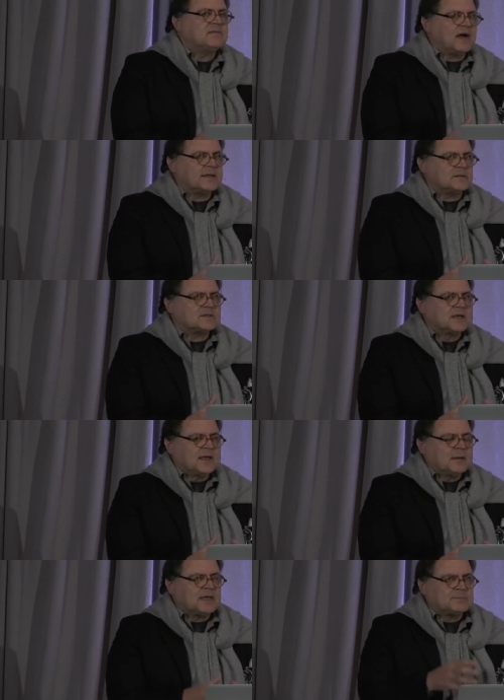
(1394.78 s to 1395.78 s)
the vitals,
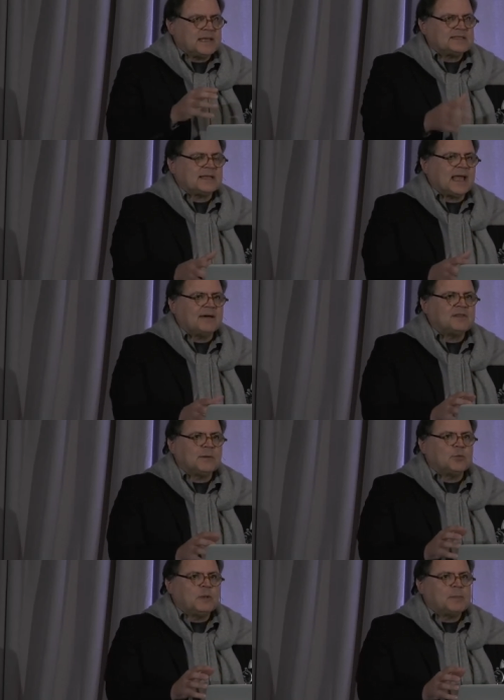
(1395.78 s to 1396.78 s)
because basically
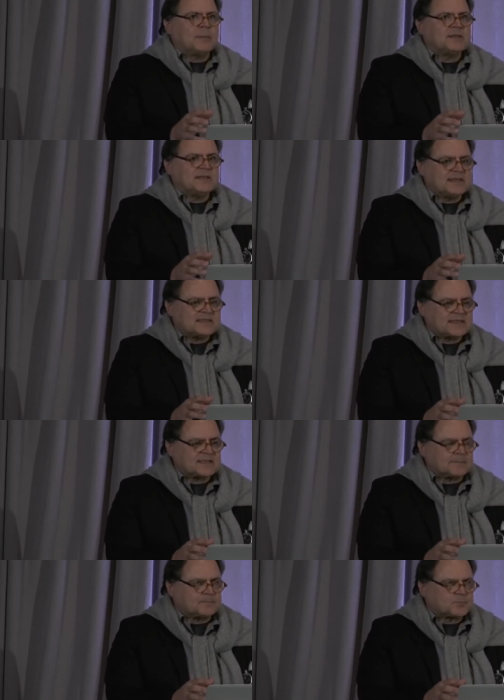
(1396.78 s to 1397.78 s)
everything will be pumped into the
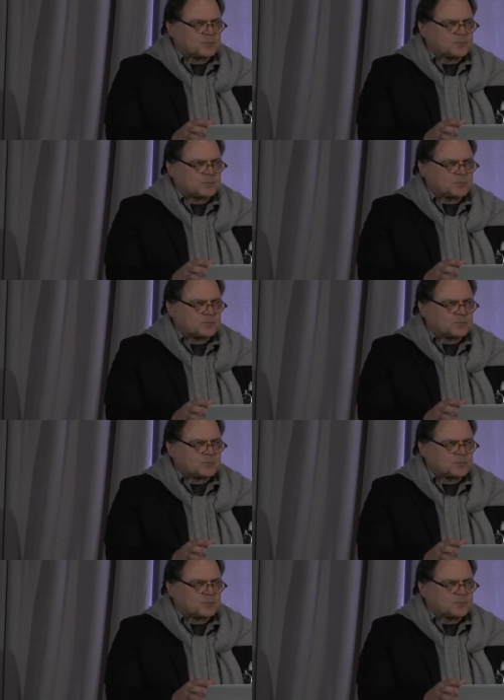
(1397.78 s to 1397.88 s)
system.